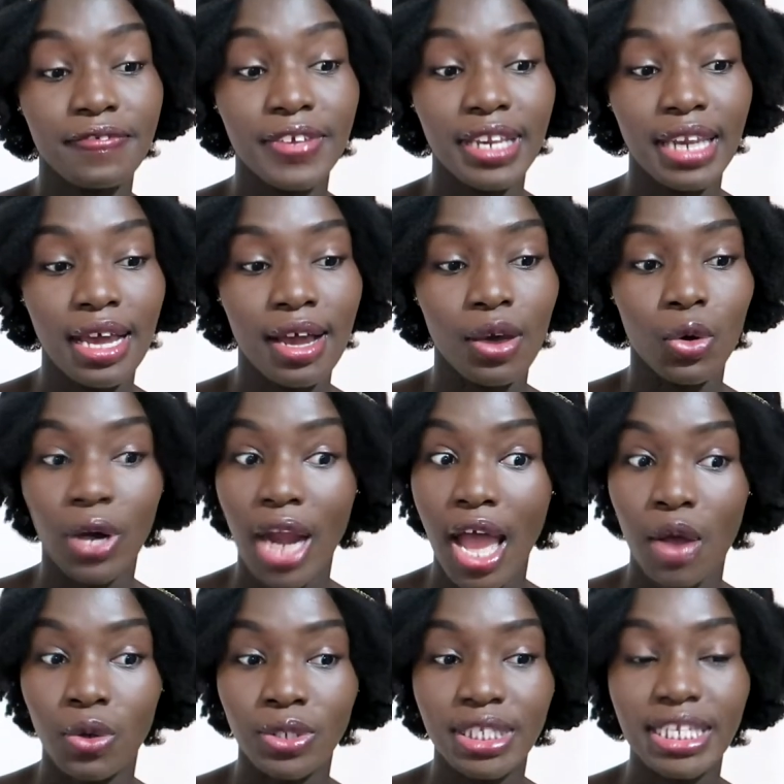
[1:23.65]
villa or
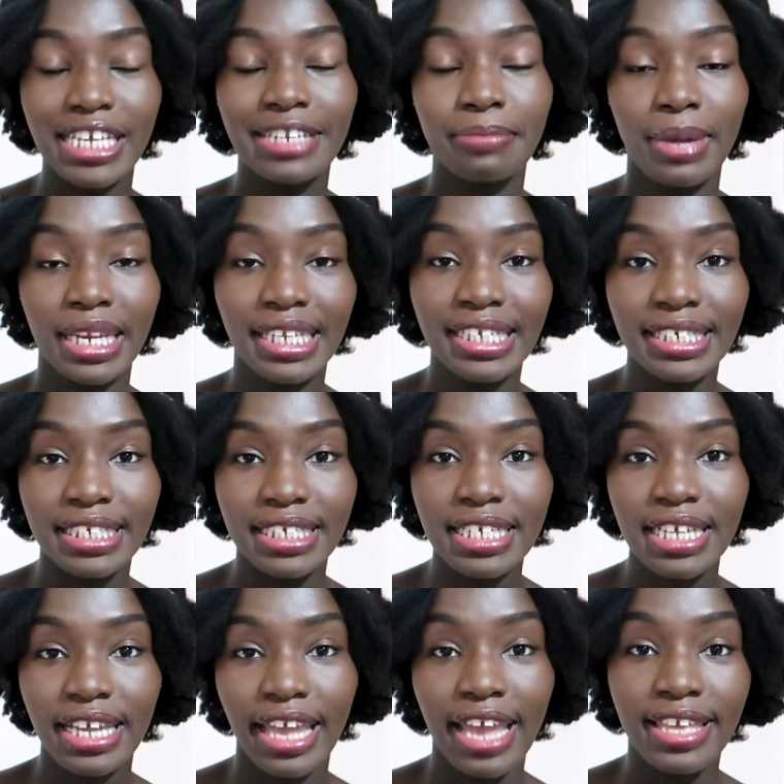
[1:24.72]
house in Malindi,
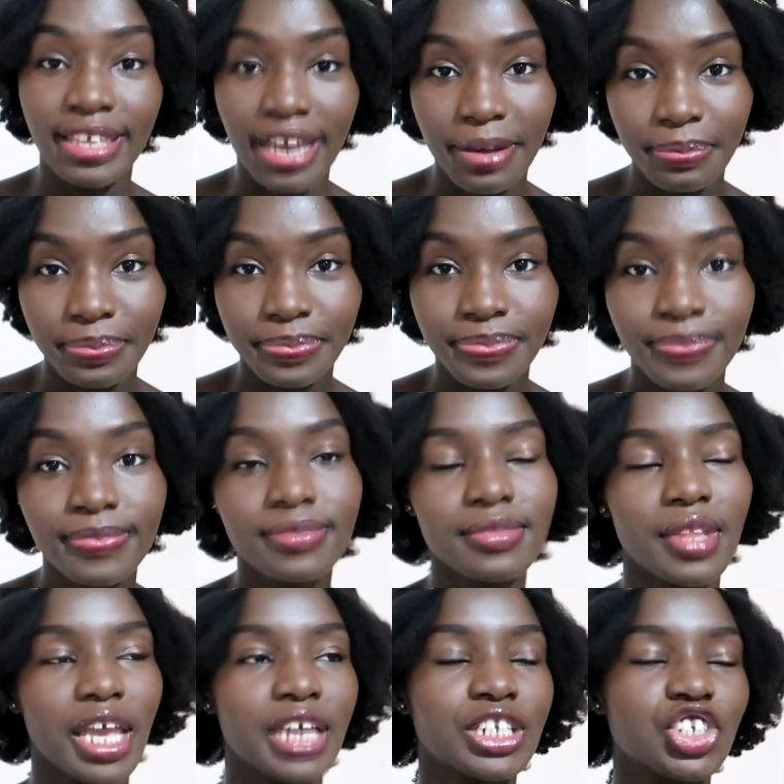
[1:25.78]
Kenya.
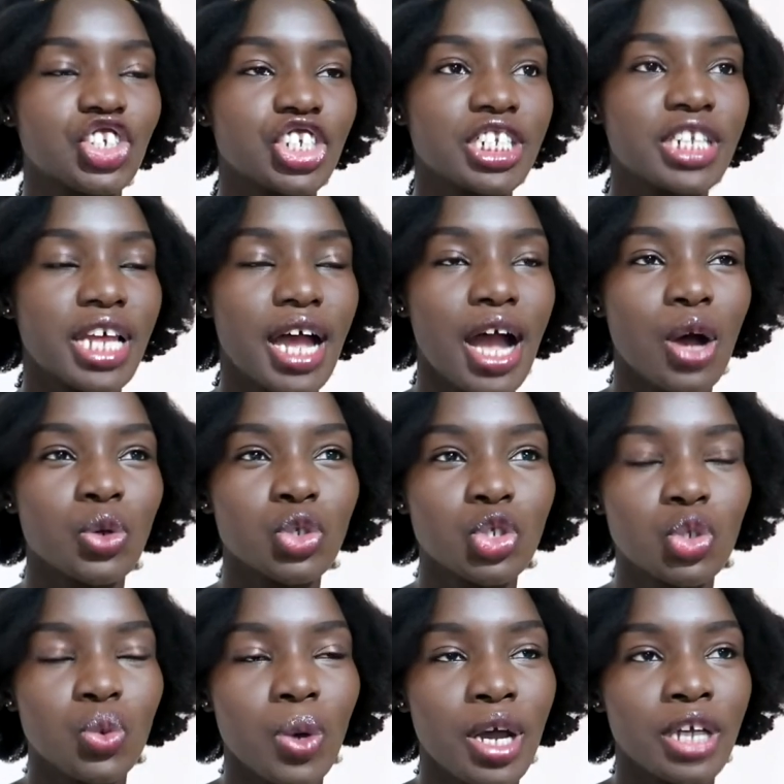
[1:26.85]
And she did a house
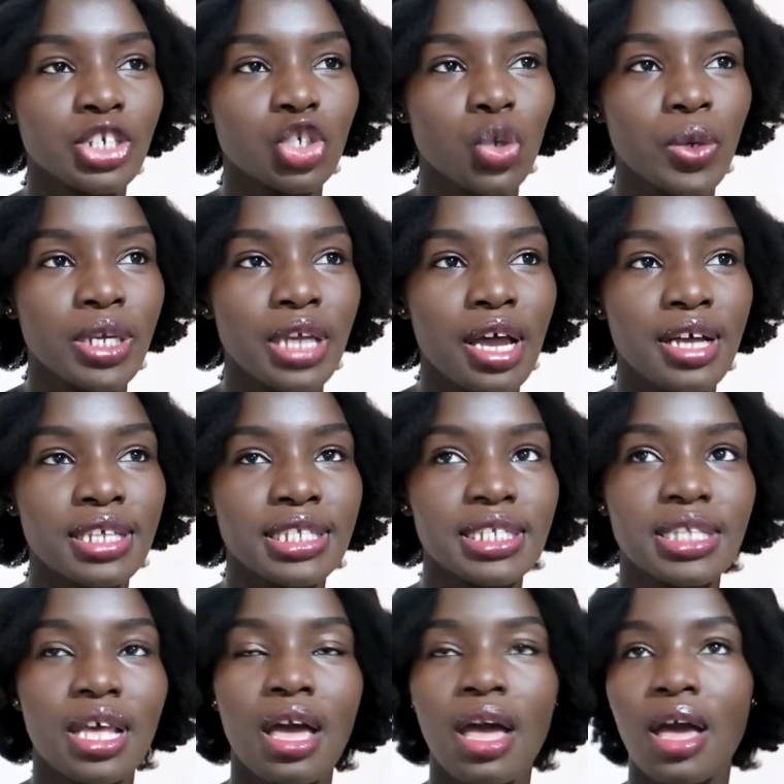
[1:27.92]
tour showing
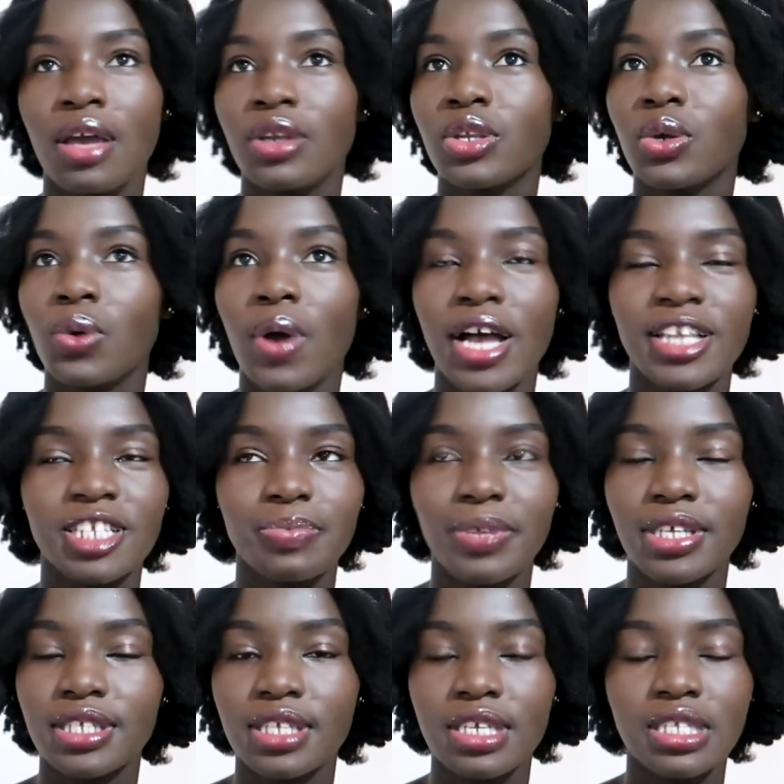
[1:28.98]
us, you know, her
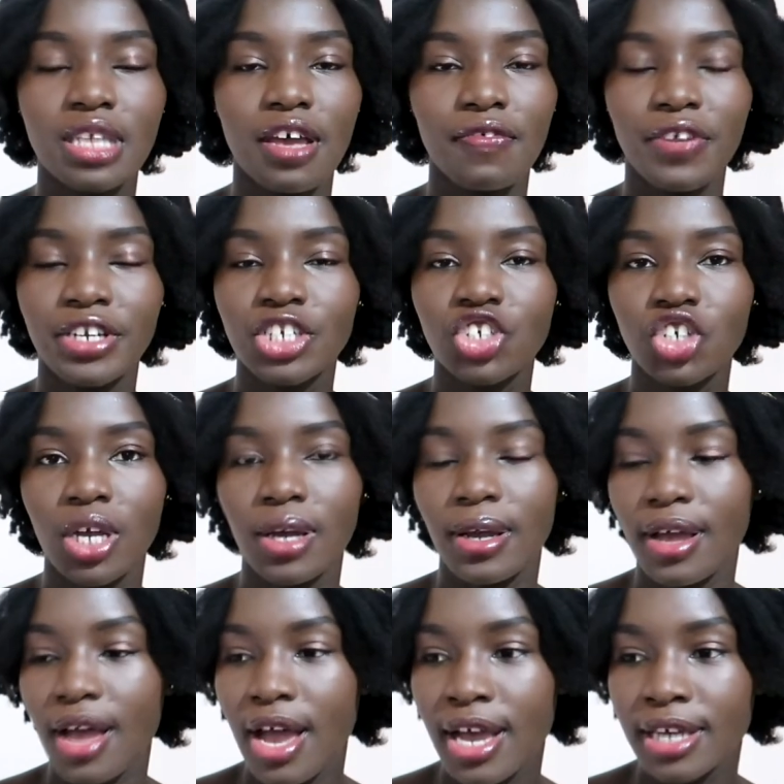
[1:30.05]
spaces, her furniture,
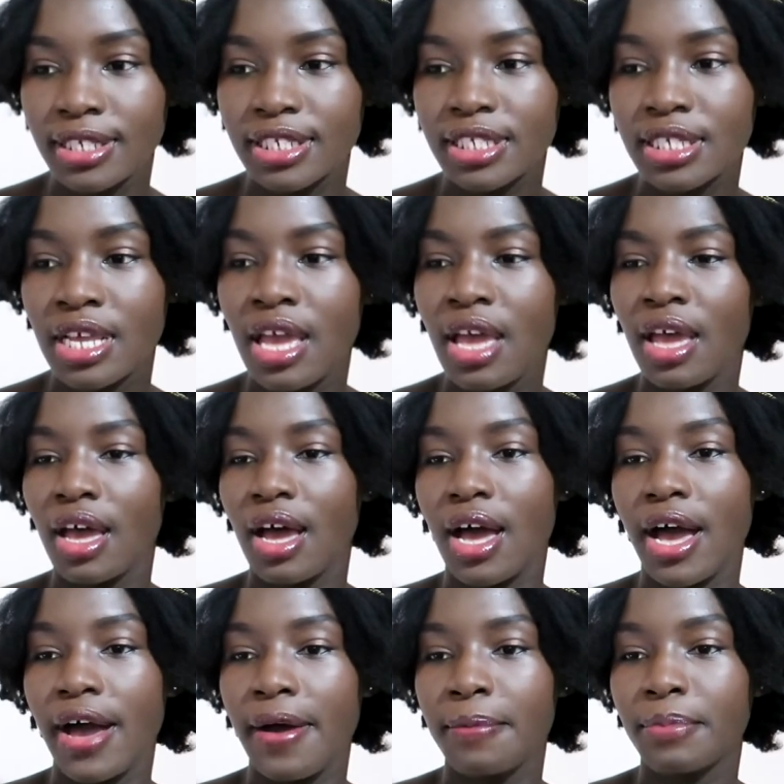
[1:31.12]
her art.
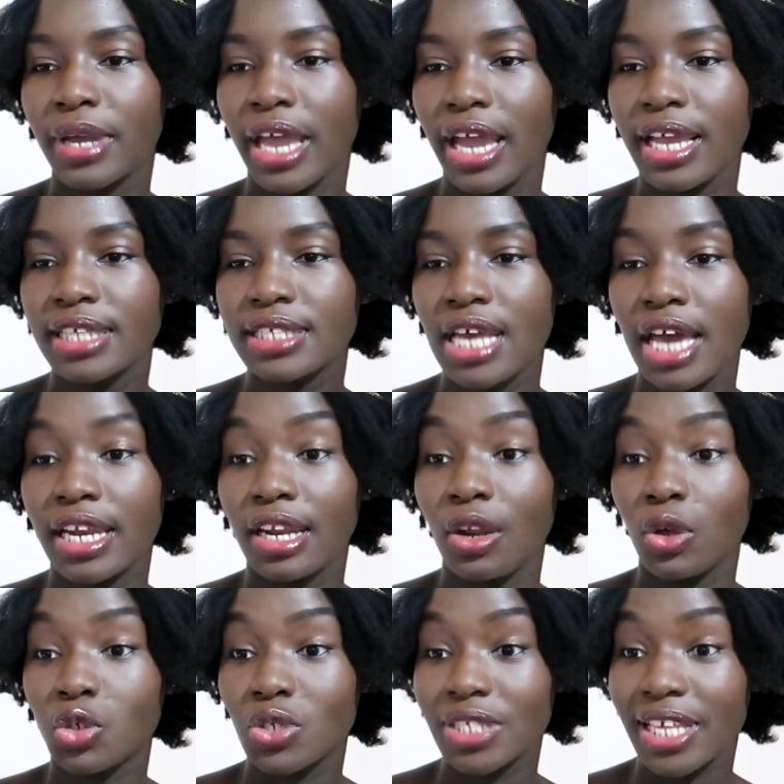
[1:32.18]
Guys had a
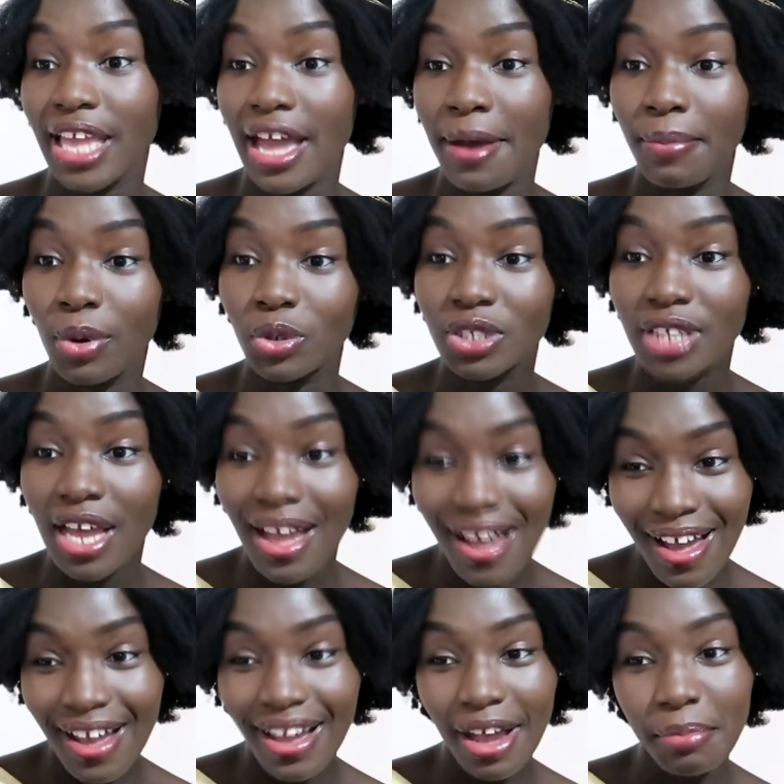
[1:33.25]
lot to say about
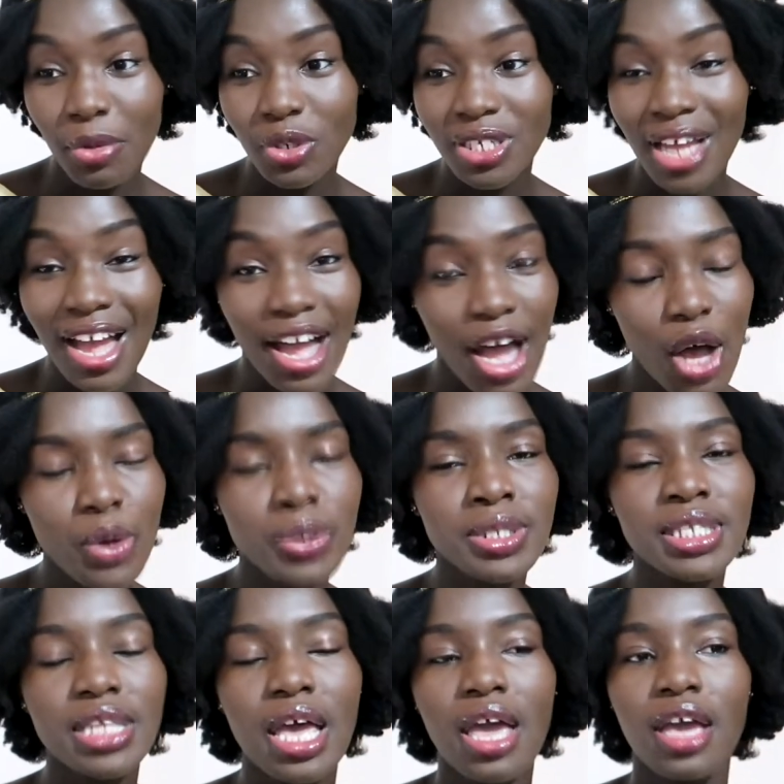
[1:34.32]
her, about her
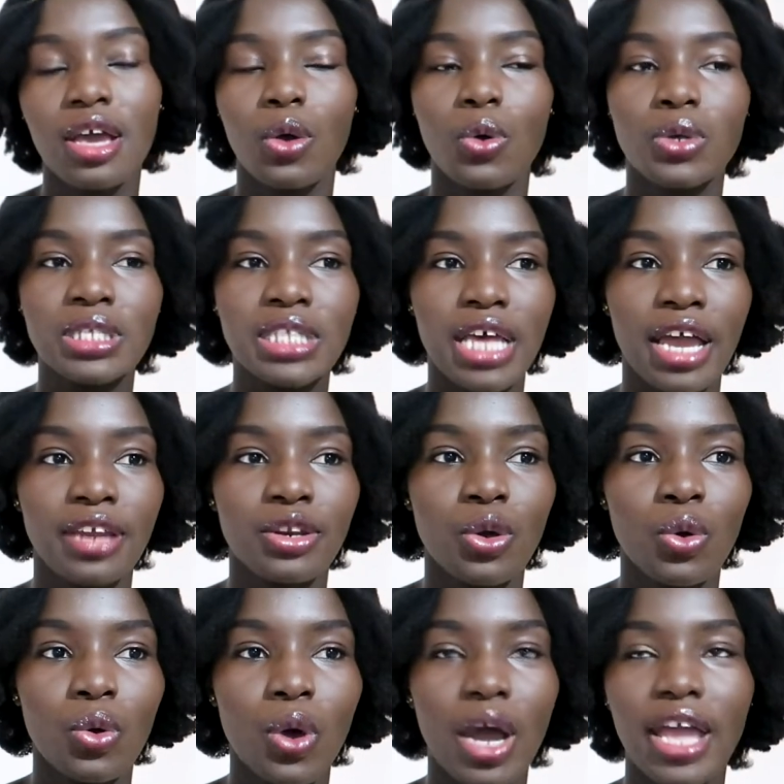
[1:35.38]
house, because I
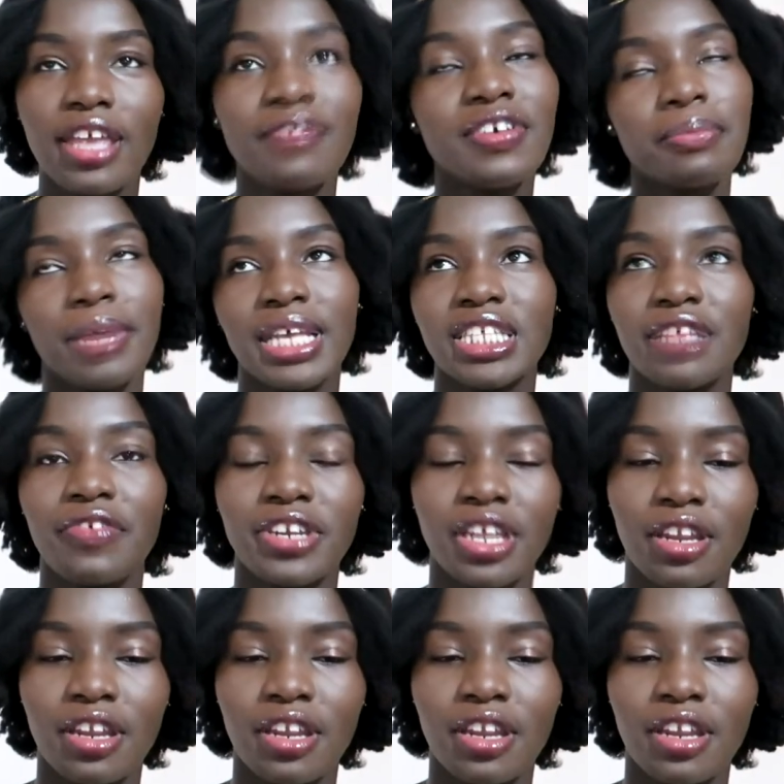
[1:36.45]
know even myself, I've